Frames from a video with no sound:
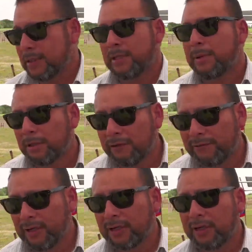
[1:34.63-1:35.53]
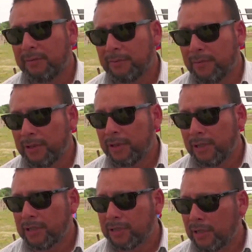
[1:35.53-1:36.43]
As a matter of fact,
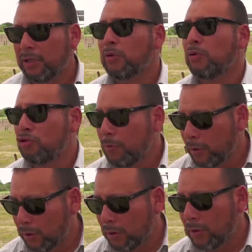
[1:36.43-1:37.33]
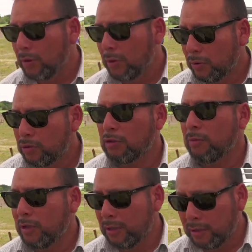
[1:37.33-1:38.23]
ASR did contribute to
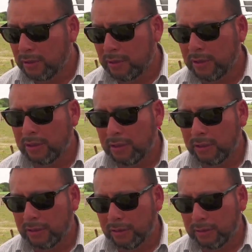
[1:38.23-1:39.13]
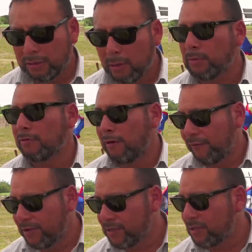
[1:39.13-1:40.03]
somebody terms of
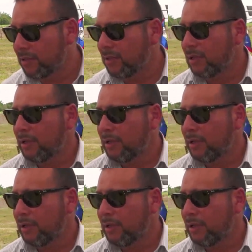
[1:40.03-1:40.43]
reference,